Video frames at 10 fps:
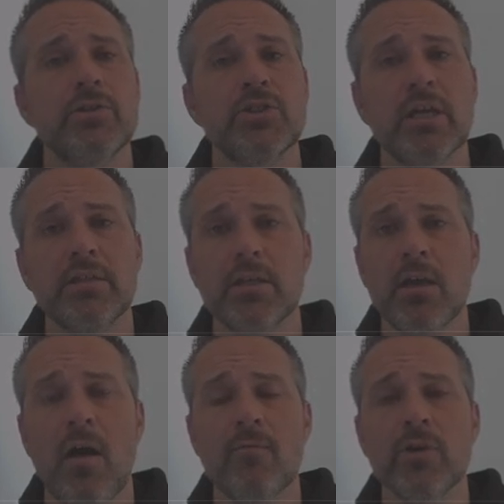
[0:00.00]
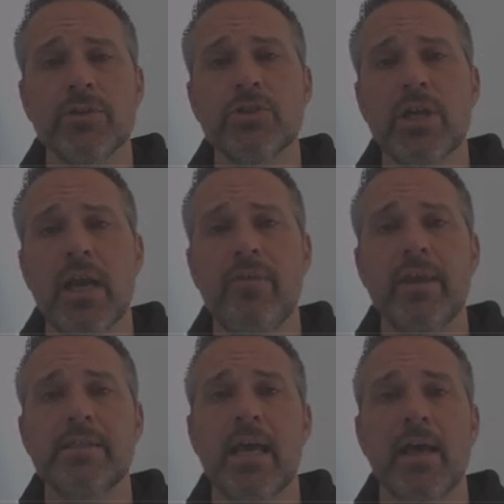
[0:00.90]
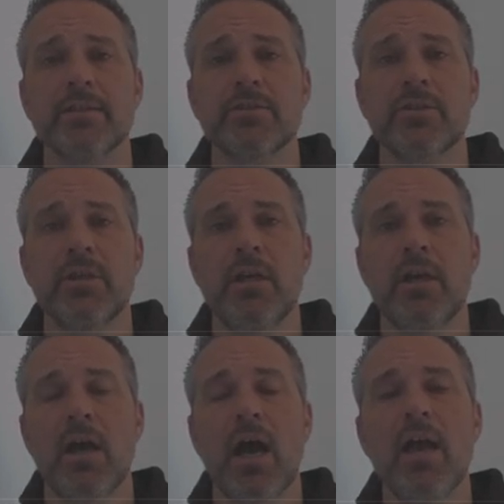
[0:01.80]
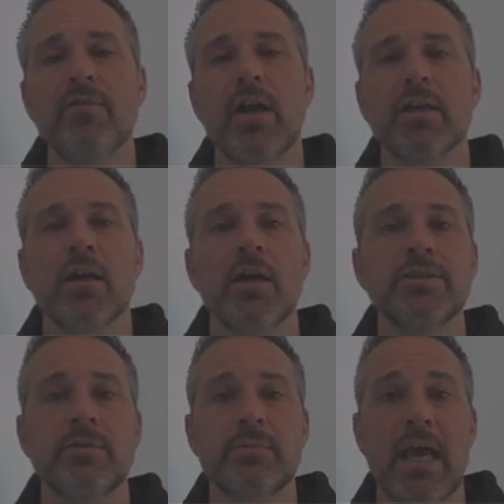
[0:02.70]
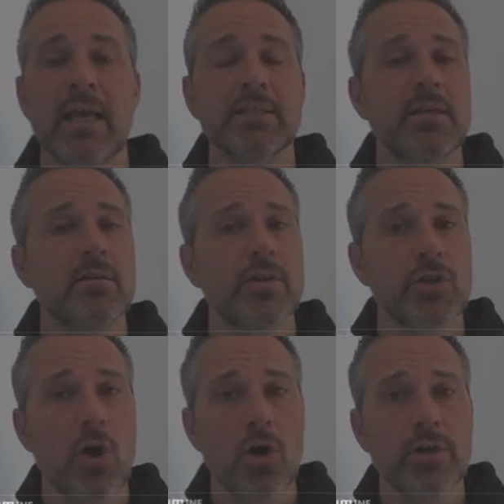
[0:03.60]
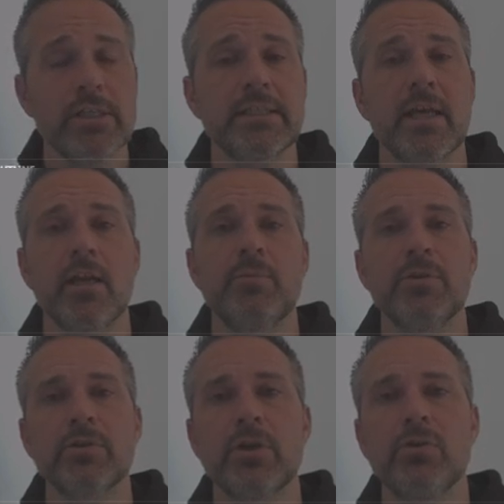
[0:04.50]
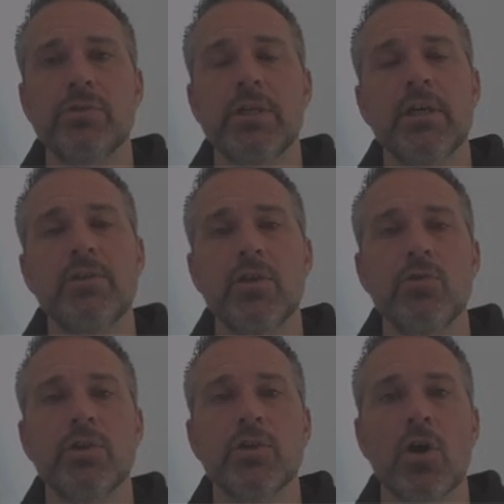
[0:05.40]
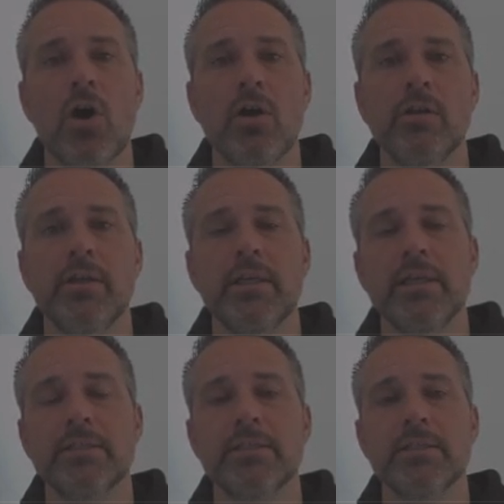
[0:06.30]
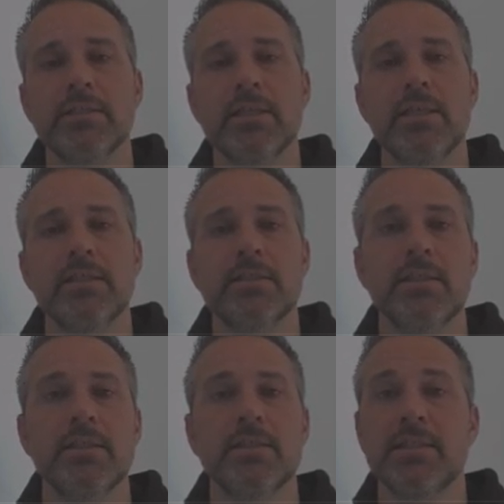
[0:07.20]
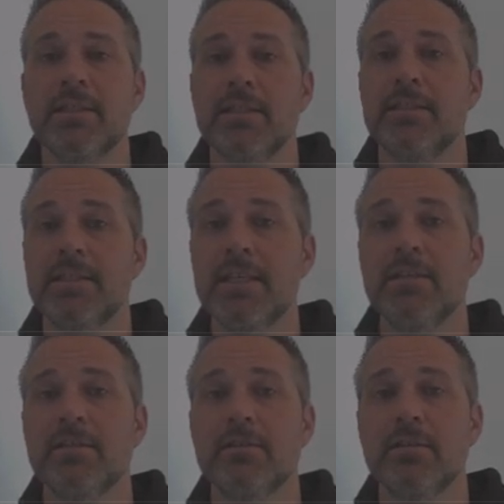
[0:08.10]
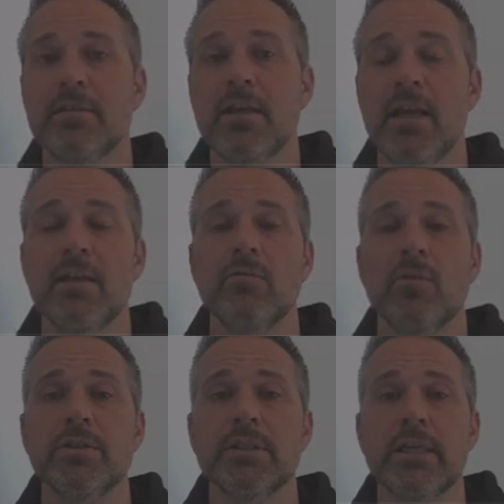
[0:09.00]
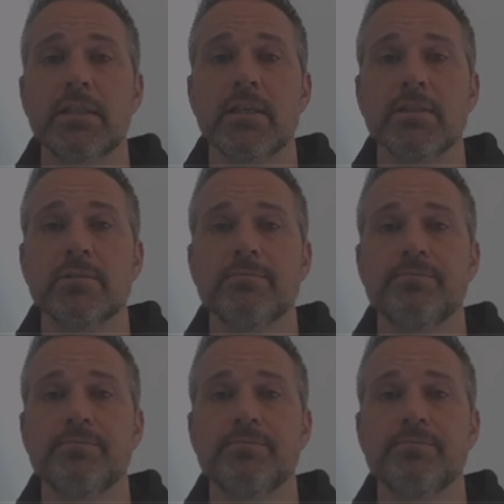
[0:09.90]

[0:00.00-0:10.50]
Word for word: check the coverage, and then test. I've got a custom task here that's already set up in your code that you can call. It's CCCT and it runs like this.